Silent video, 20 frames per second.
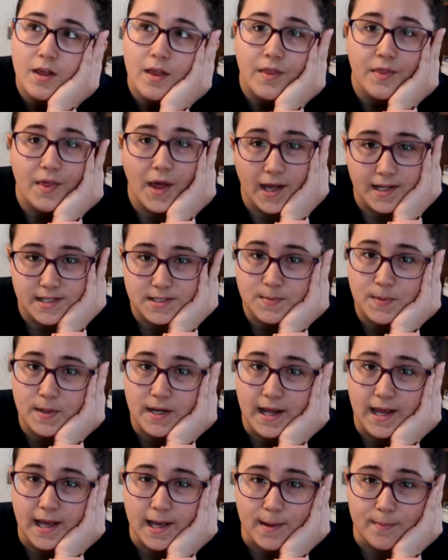that's been
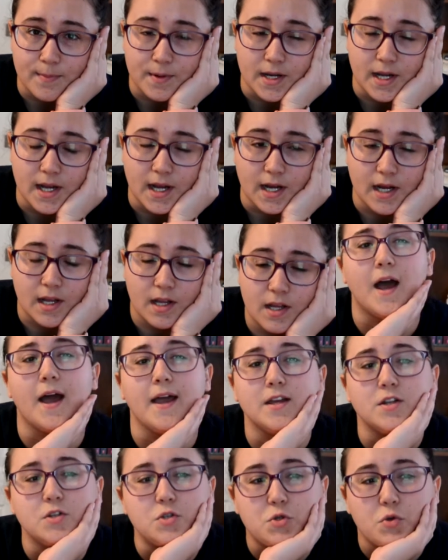happening.
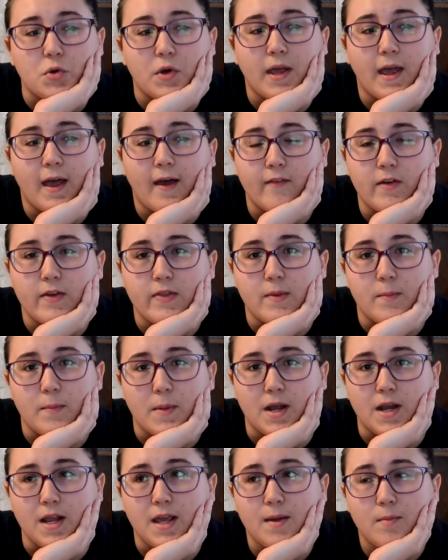I enjoy having the
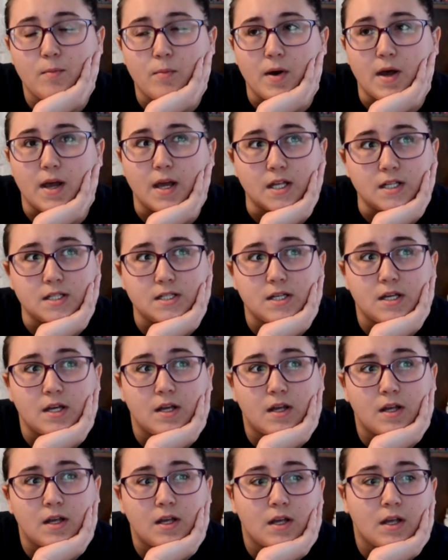money, but
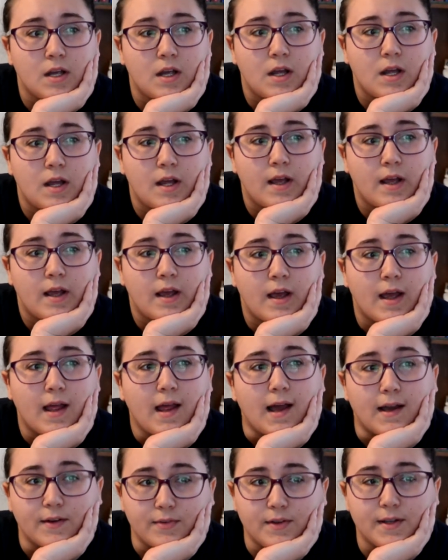
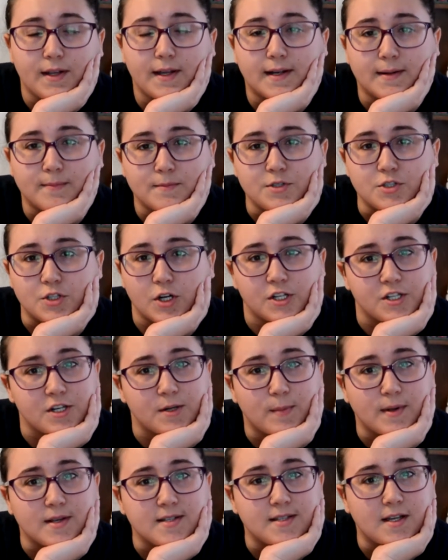I feel like I'm
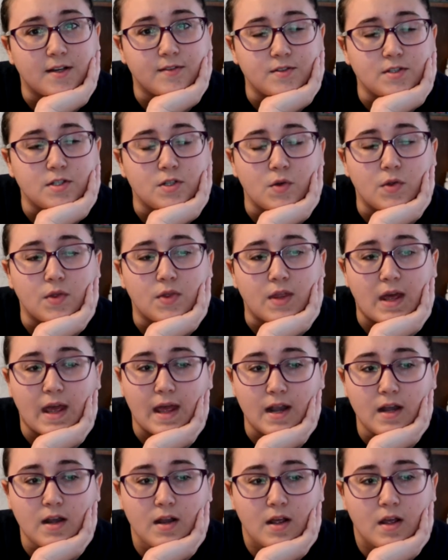stretching myself too
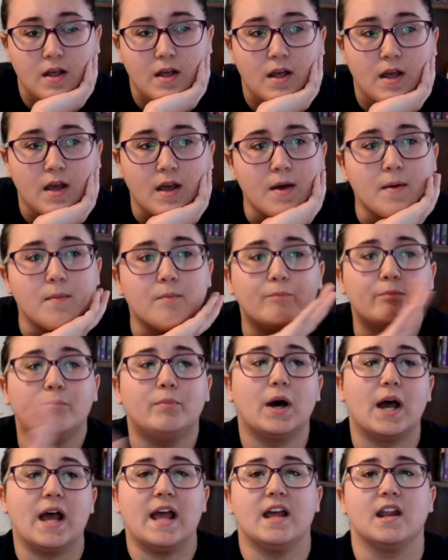thin
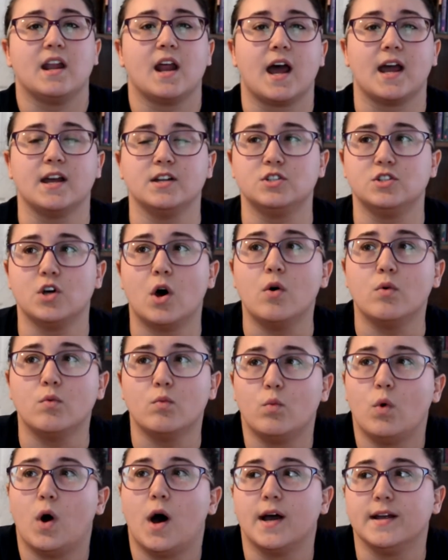but I don't
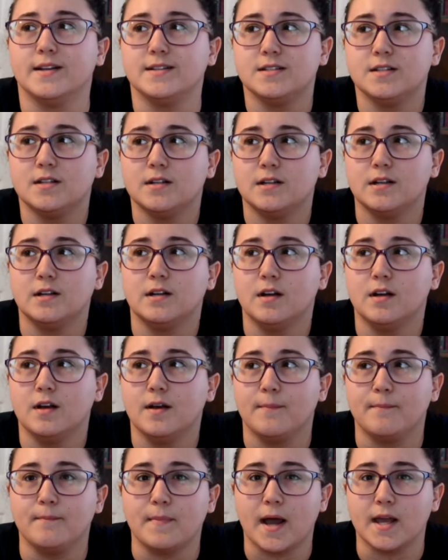want
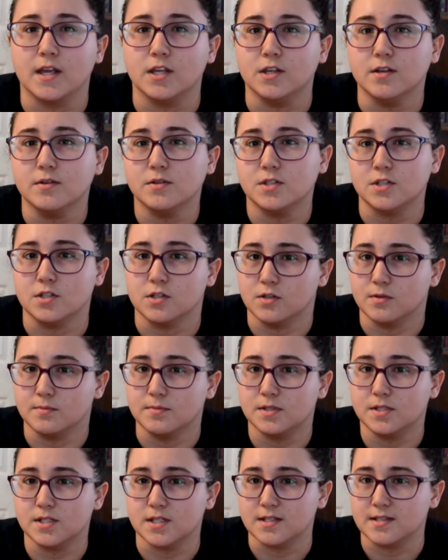my
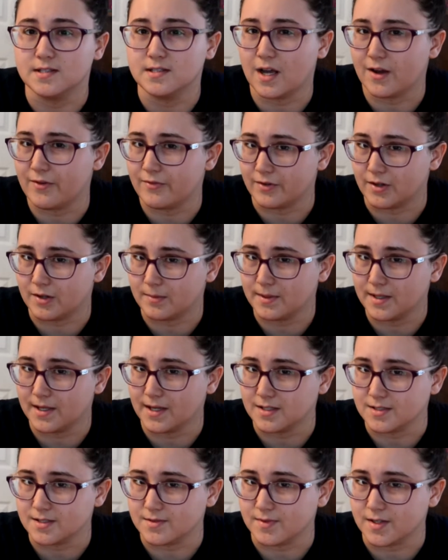YouTube to suffer
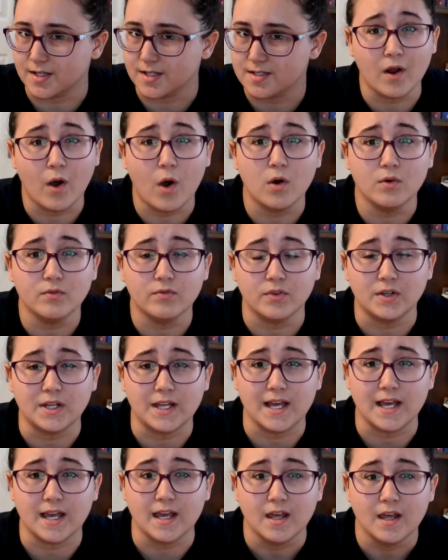because of it.
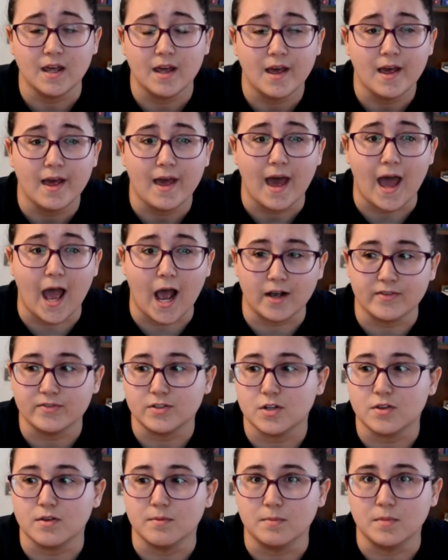Hopefully,
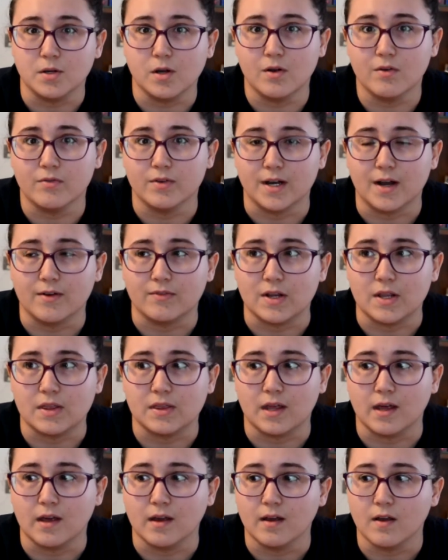after the move and
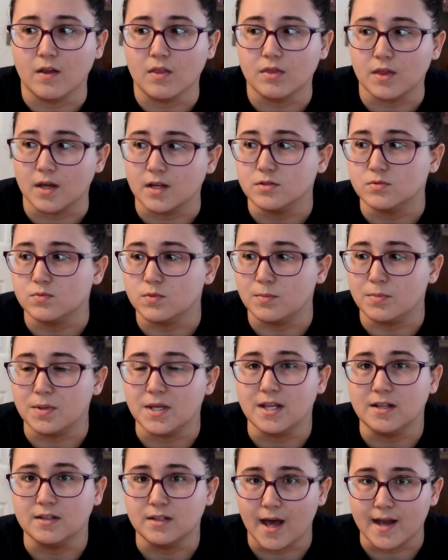everything, things will
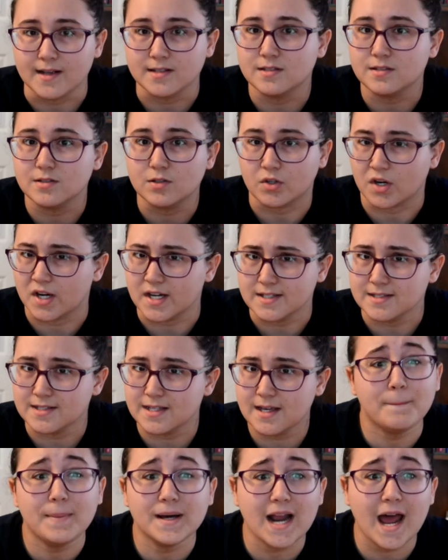be less
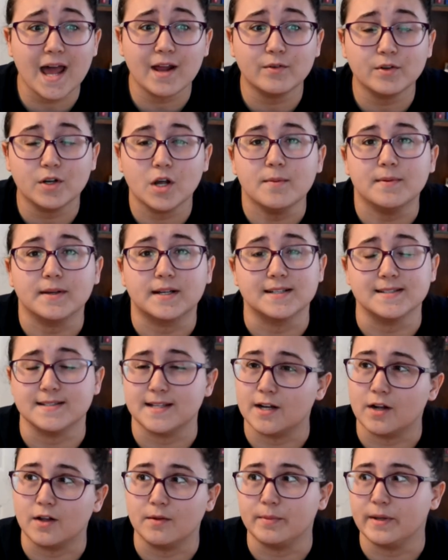crazy. But I don't know because
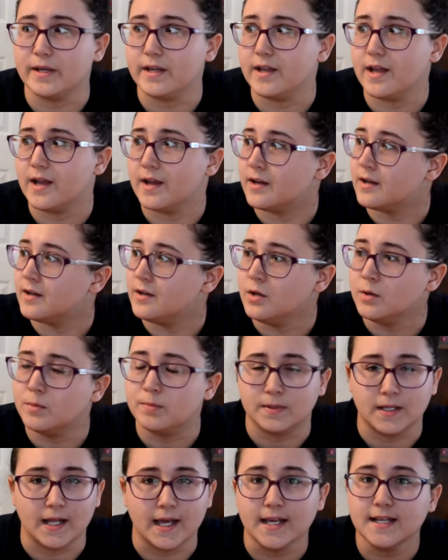then I'll be in a new
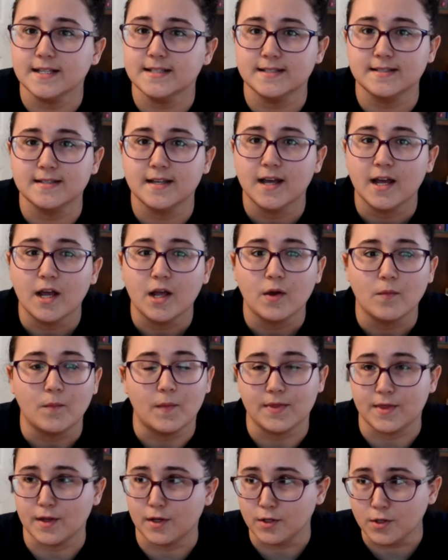place
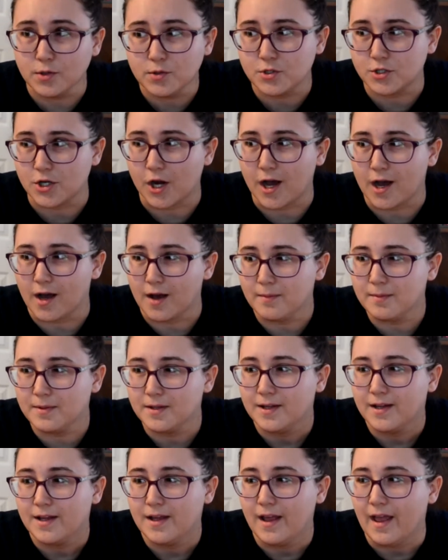with a new job
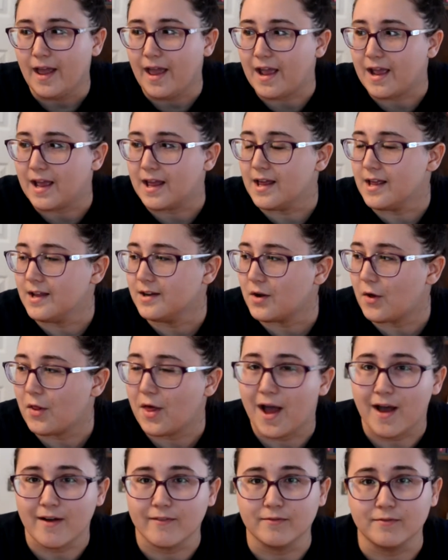and I'll
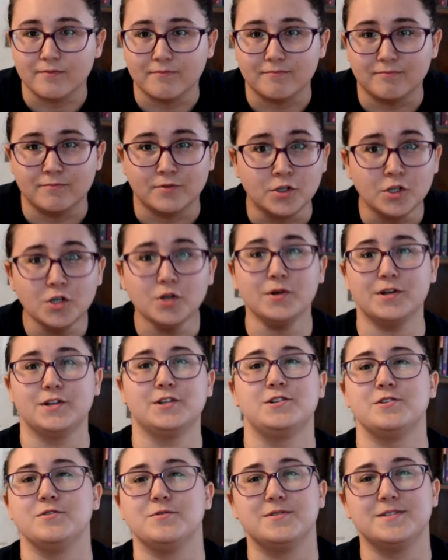have new
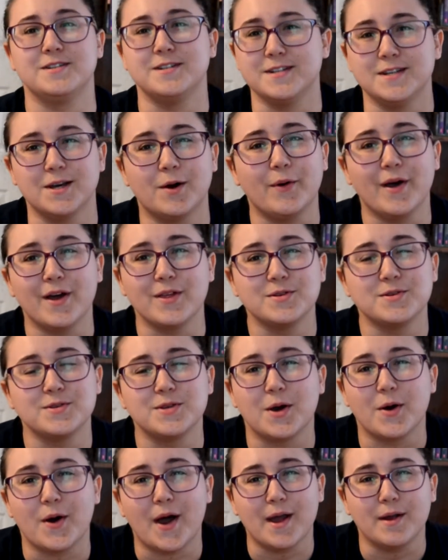issues to deal with.
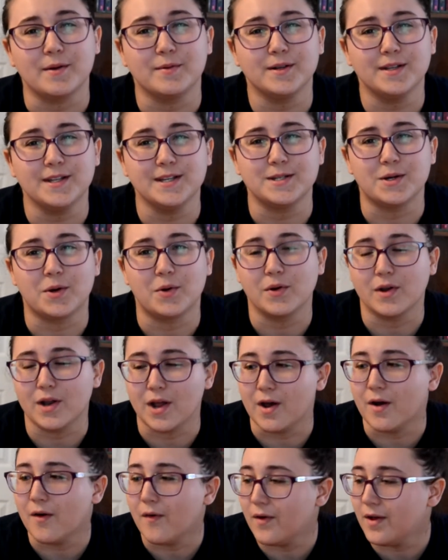So I really don't
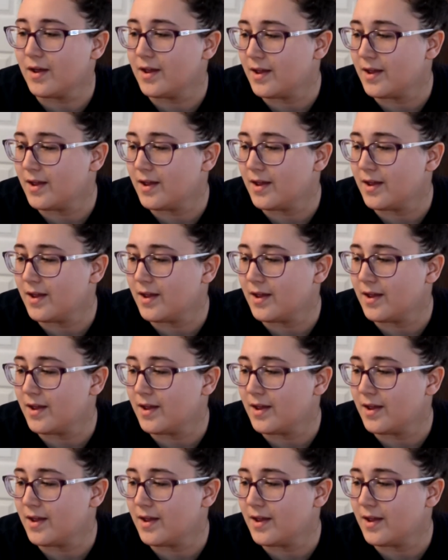know.